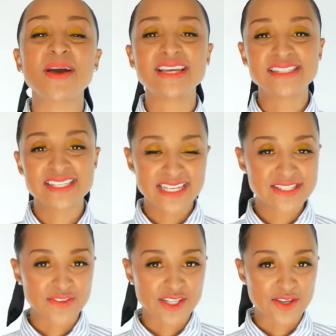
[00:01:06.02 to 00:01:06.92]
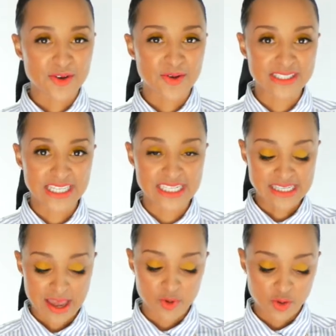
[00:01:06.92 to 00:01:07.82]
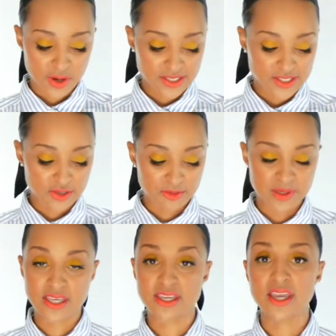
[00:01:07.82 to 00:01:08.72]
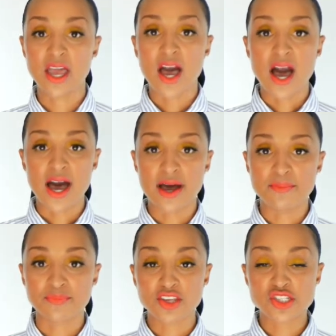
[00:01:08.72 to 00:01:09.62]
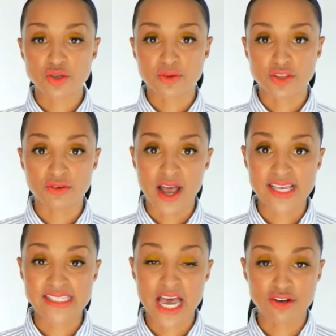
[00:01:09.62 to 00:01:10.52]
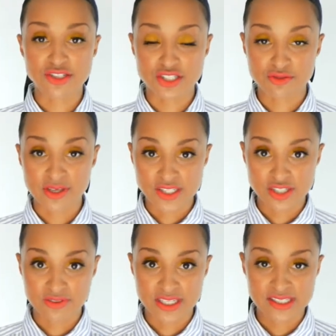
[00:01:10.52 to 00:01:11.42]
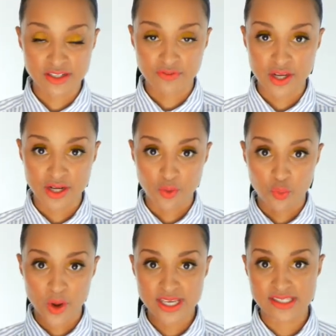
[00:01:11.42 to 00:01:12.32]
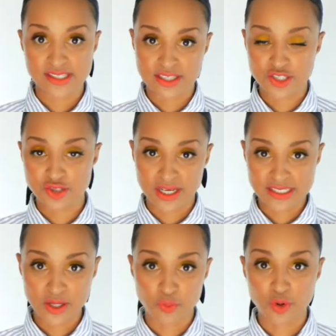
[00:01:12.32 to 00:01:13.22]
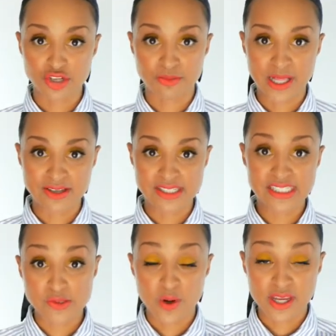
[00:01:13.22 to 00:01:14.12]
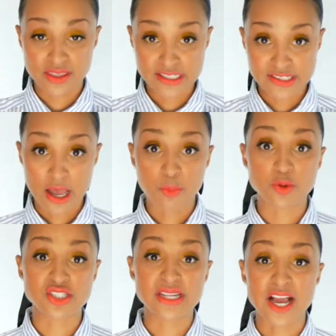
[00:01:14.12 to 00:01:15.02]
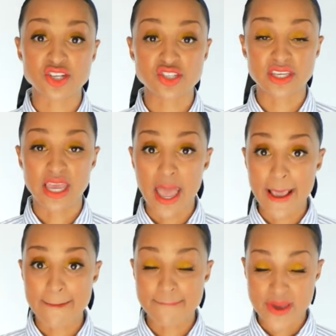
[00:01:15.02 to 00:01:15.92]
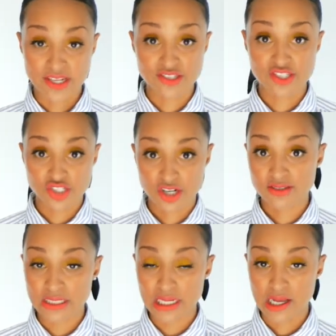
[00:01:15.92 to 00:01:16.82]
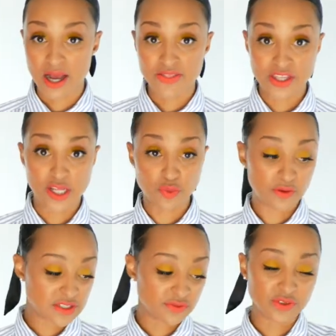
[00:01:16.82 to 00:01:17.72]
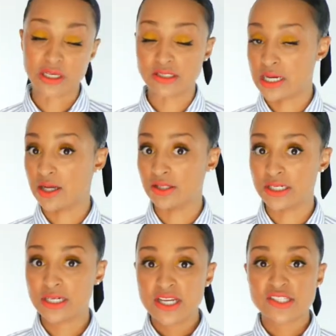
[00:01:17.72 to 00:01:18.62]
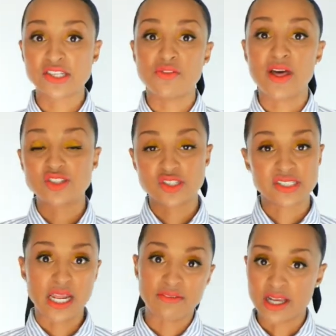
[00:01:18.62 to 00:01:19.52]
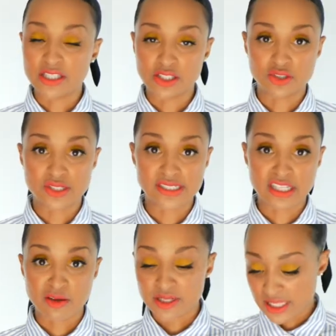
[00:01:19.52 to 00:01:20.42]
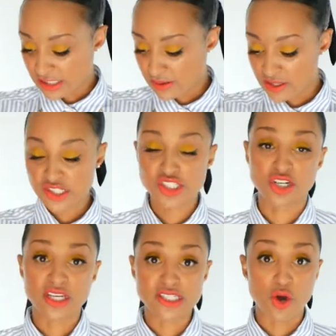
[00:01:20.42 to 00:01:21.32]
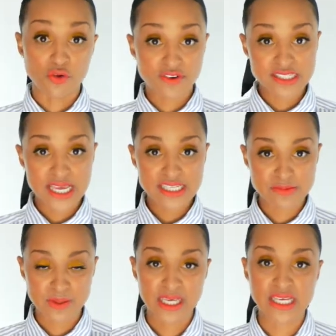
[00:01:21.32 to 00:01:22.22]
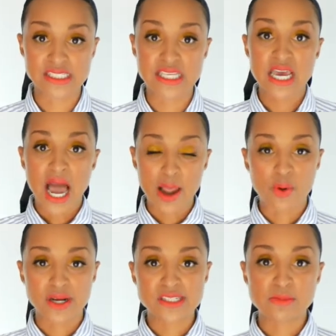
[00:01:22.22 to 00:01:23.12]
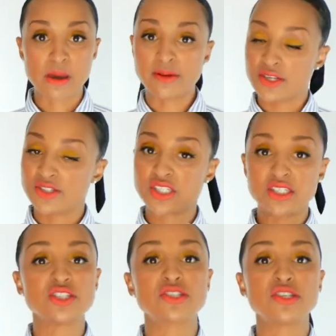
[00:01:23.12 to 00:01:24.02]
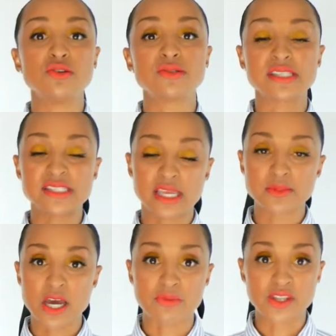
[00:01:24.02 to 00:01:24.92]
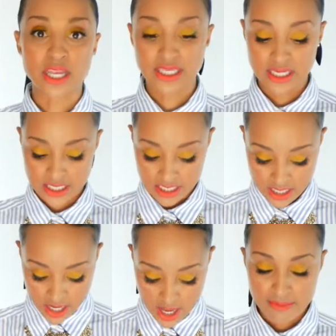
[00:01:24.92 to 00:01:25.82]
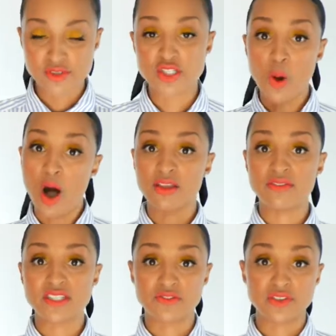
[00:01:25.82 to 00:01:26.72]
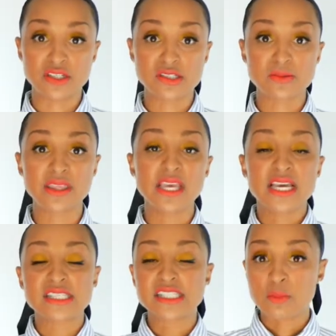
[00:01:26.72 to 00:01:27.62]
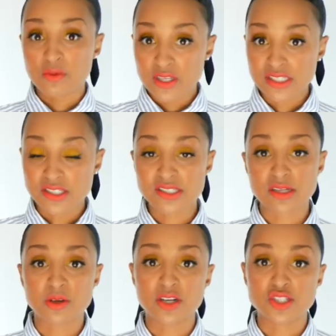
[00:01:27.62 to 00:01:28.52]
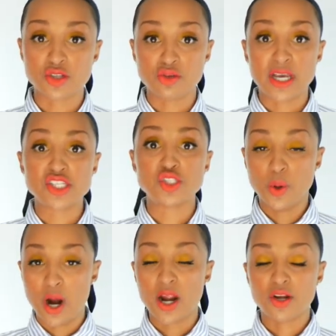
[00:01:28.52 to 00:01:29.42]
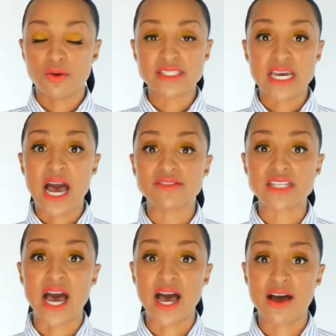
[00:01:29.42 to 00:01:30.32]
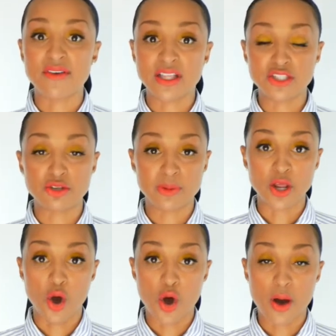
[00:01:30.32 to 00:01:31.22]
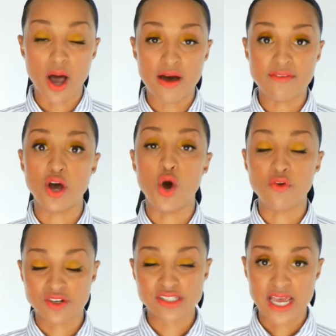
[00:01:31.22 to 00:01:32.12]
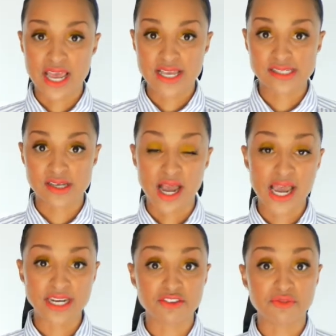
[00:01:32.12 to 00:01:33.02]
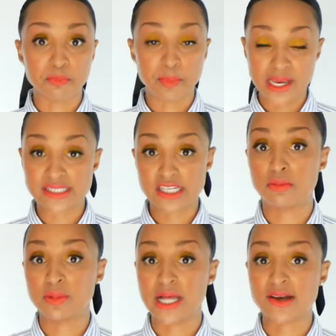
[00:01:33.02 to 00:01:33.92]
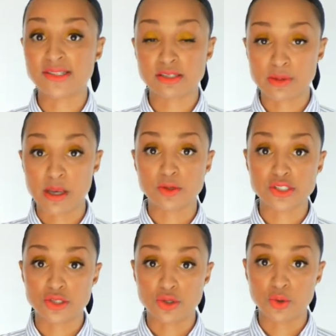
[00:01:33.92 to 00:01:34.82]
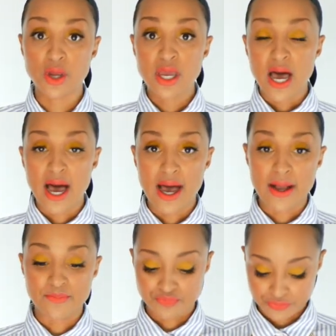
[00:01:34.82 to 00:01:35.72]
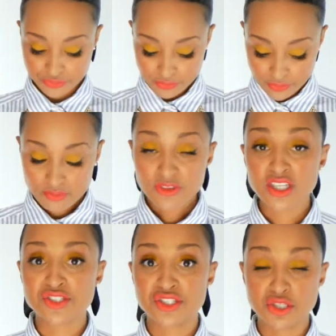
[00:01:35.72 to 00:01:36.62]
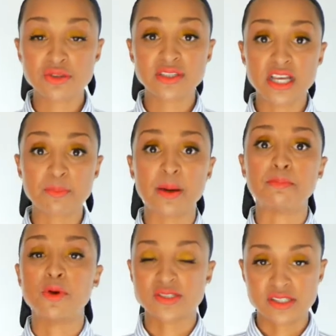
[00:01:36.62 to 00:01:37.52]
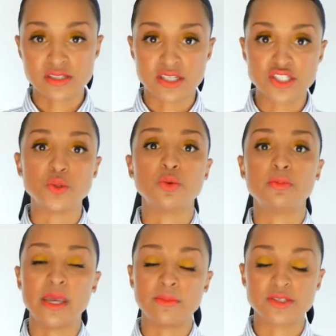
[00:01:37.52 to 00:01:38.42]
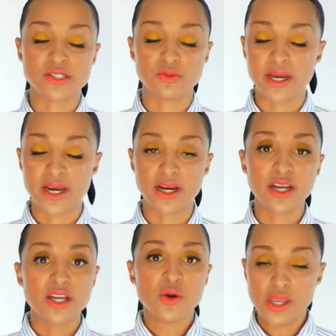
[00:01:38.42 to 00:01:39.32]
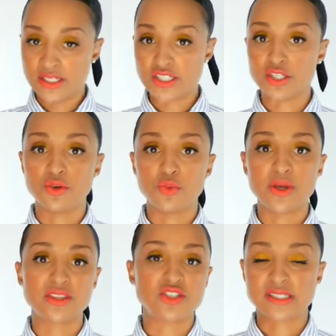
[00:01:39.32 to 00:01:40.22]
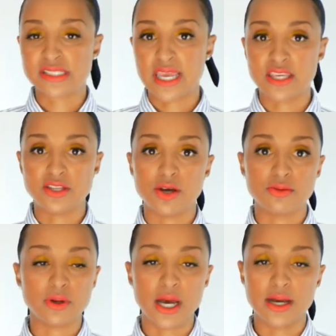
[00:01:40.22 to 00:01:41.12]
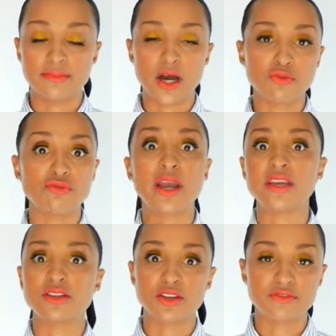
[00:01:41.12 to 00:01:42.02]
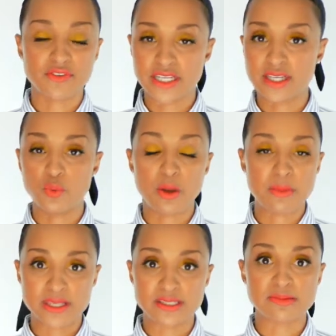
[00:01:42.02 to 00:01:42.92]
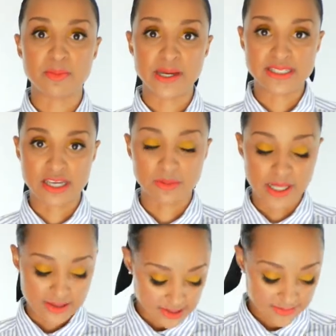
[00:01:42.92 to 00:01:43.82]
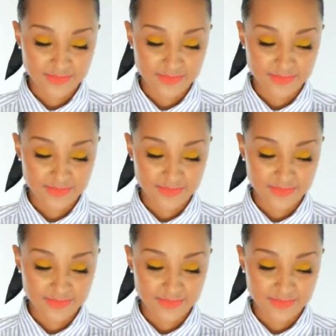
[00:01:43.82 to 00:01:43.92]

In today's video, ladies, I'm going to be um, showing you guys how to do each of these different ways that you guys can work your blouses. Wearing this top, which is actually a men's shirt that I got that I thrifted for like a dollar. So that's just kind of like a little disclaimer. That's why this shirt is oversized because I wanted to be able to, to just use the same top that I could um, do all of the different looks with. Some of these looks that I'm gonna show you guys, you are going to have to have a little bit of an oversized kind of button down blouse to be able to um, do the look, but most of the looks you will be able to wear and do with just like, you know, um, a regular fitted women's button down blouse.